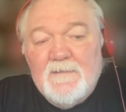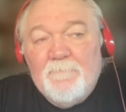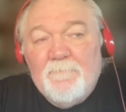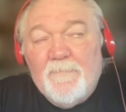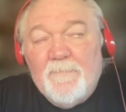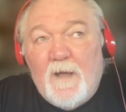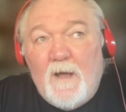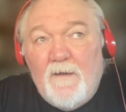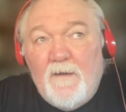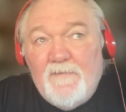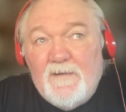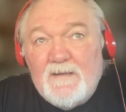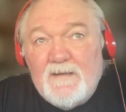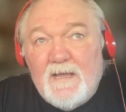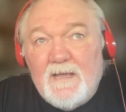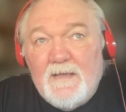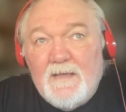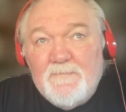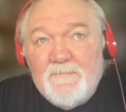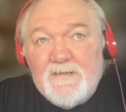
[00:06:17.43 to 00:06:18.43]

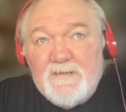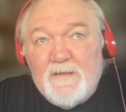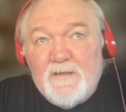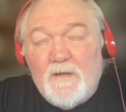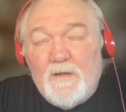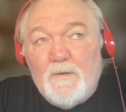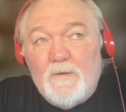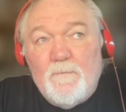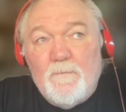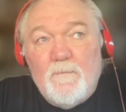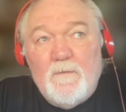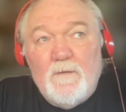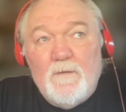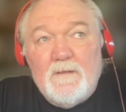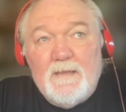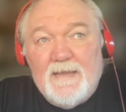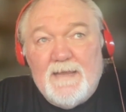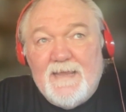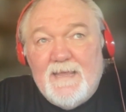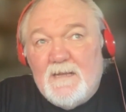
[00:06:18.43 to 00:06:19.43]
Oftentimes they'll,
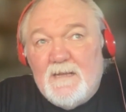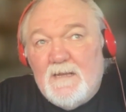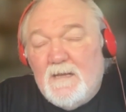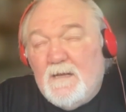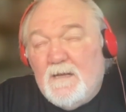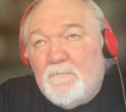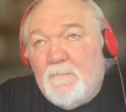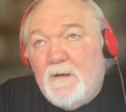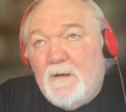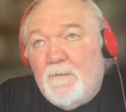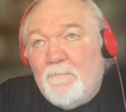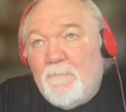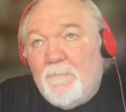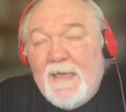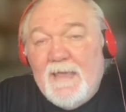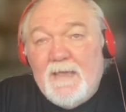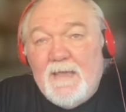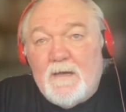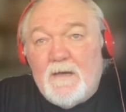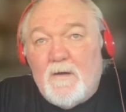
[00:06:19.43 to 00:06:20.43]
like in a
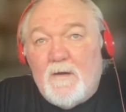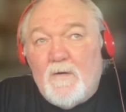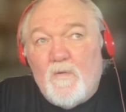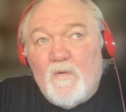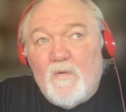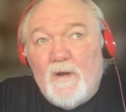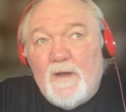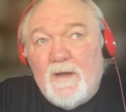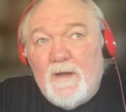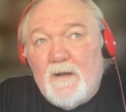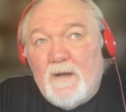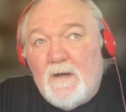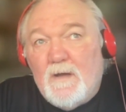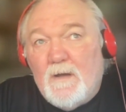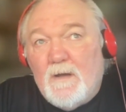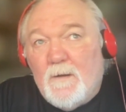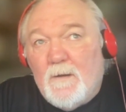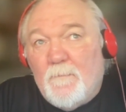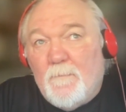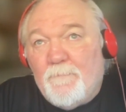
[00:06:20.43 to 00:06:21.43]
manga or in
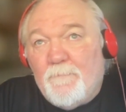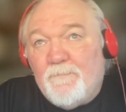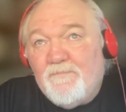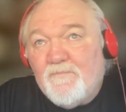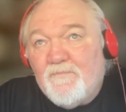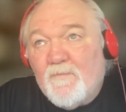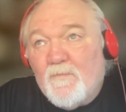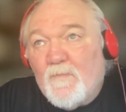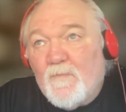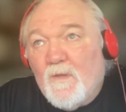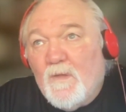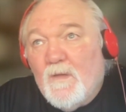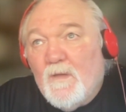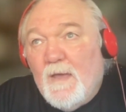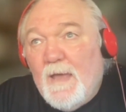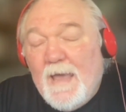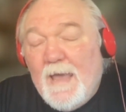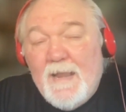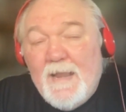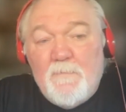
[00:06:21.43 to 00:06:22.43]

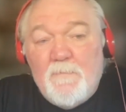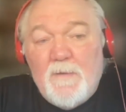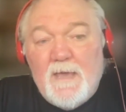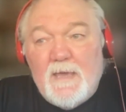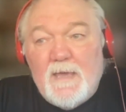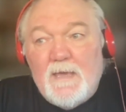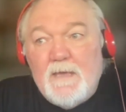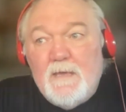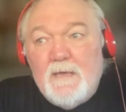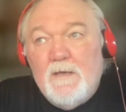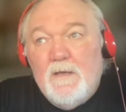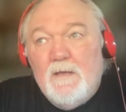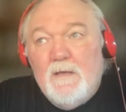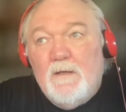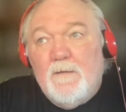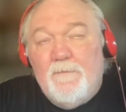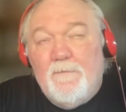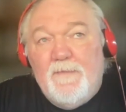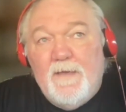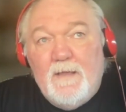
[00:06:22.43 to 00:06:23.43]
anime,
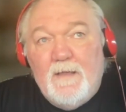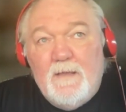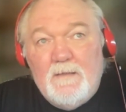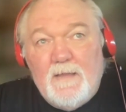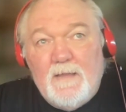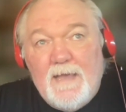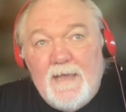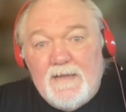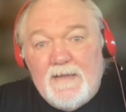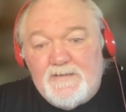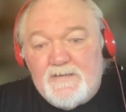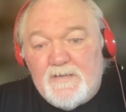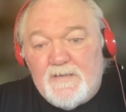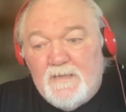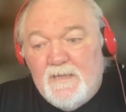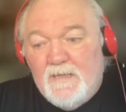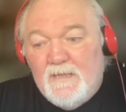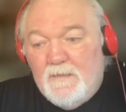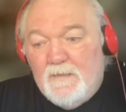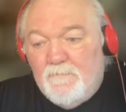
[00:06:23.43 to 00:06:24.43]
they'll
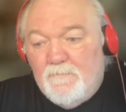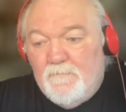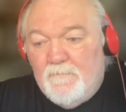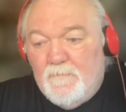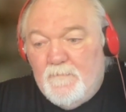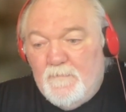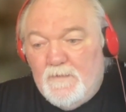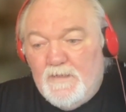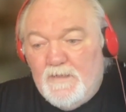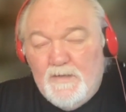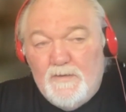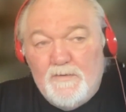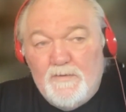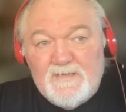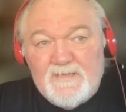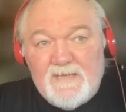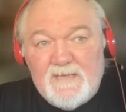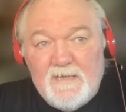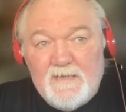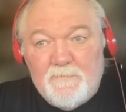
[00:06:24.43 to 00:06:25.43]
actually
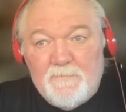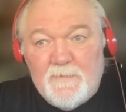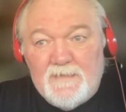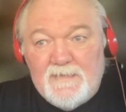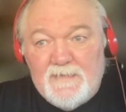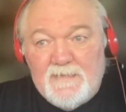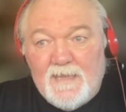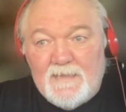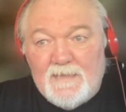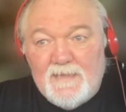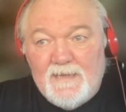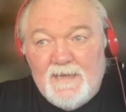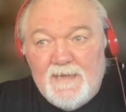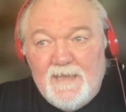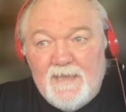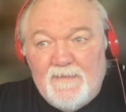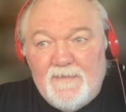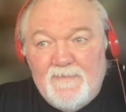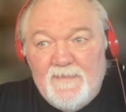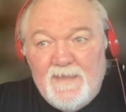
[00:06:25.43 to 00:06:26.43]
use sentimentality
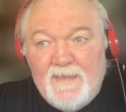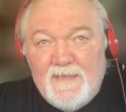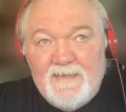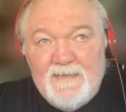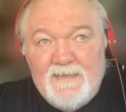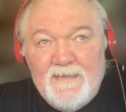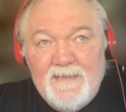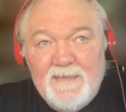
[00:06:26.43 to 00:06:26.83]
and then